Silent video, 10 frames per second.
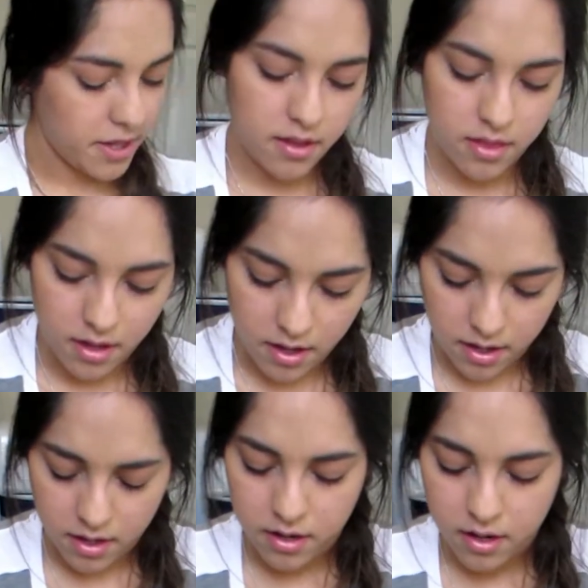And
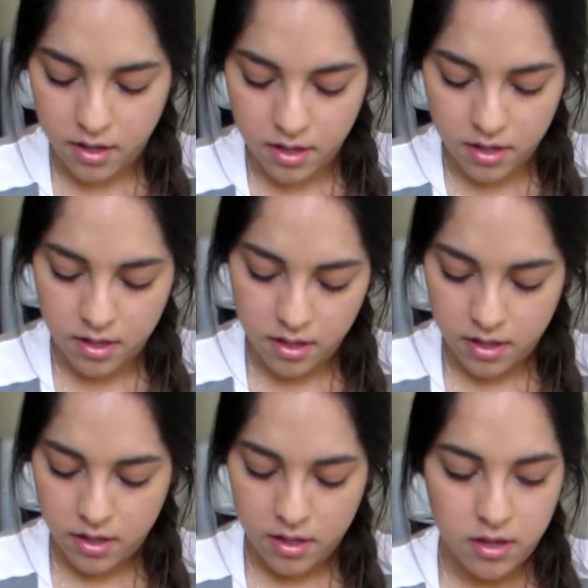then
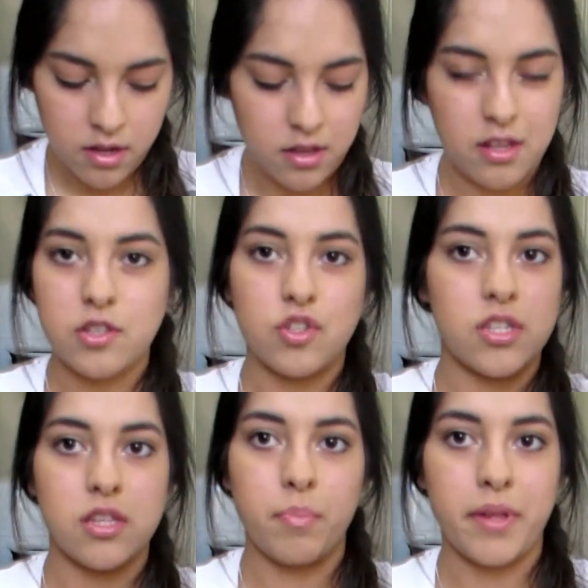these are
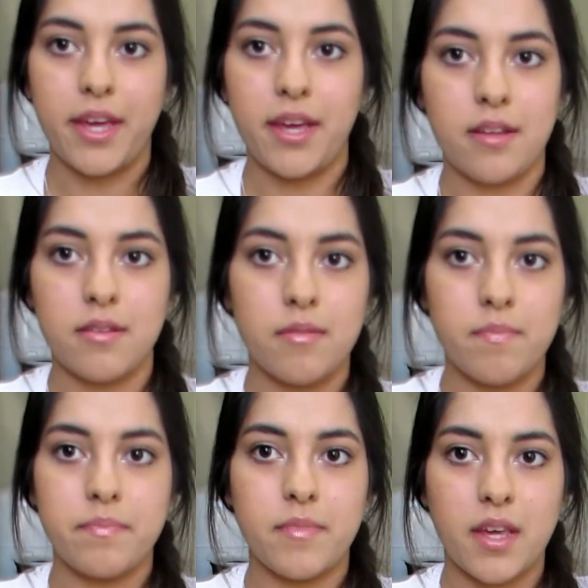just the plain
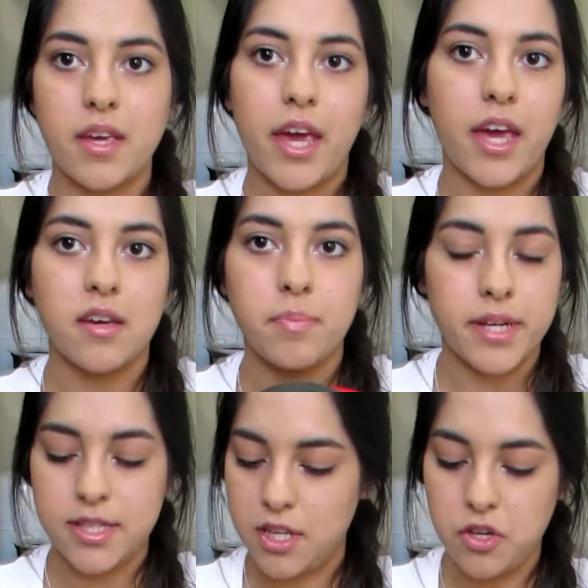cake
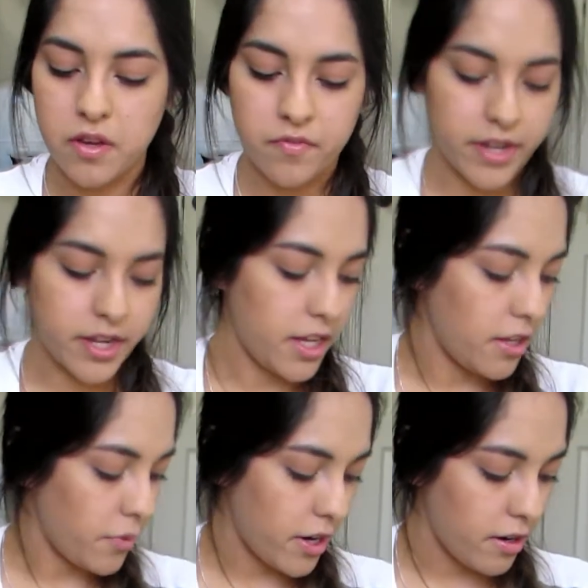plates that you can find
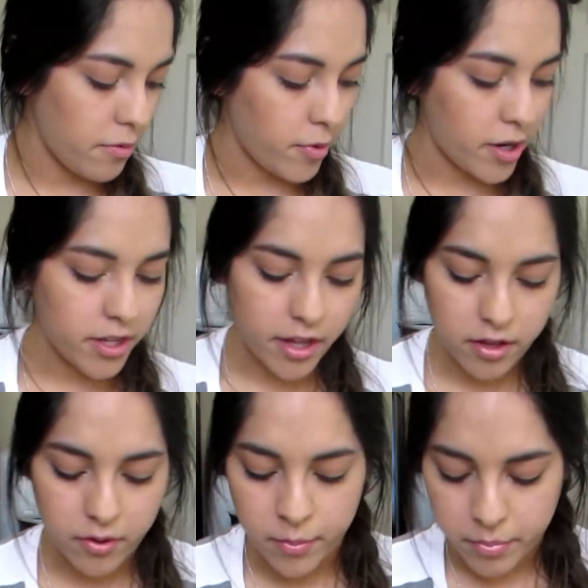anywhere, red,
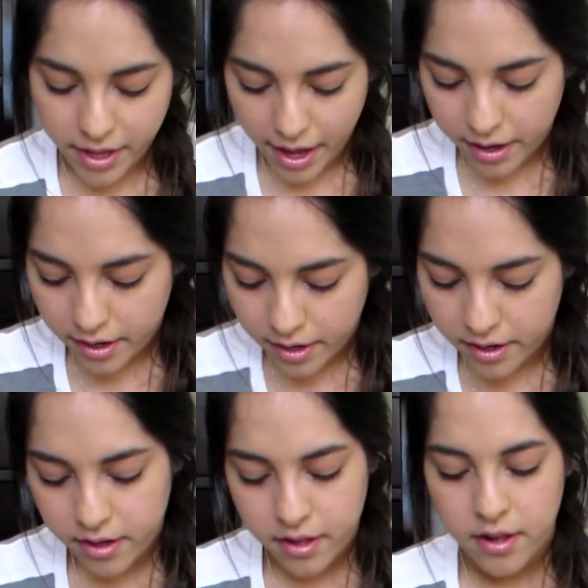yellow, and black.
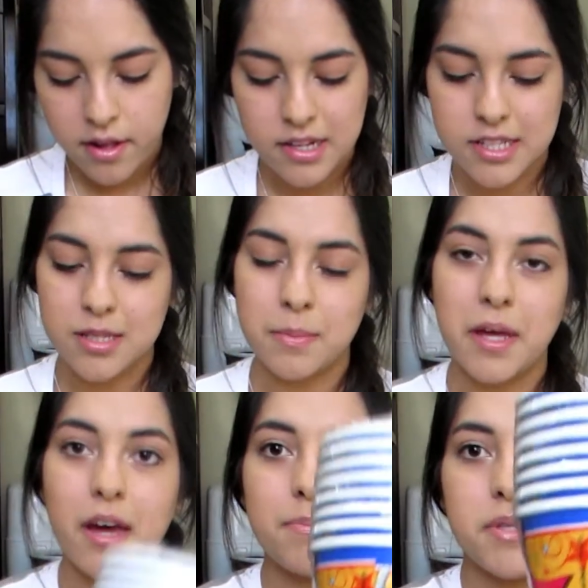And some
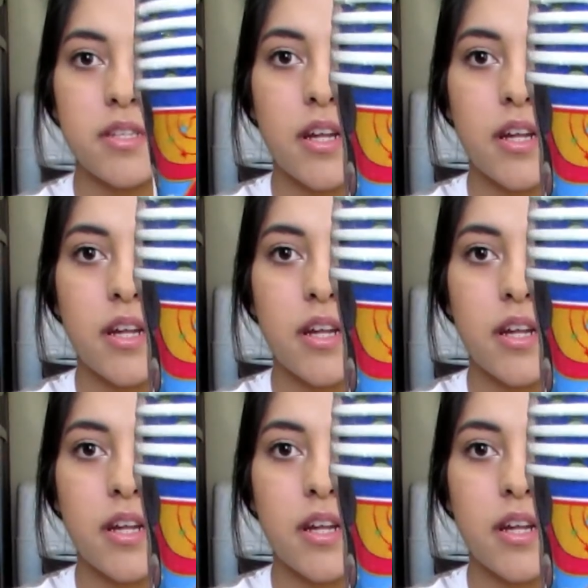cups that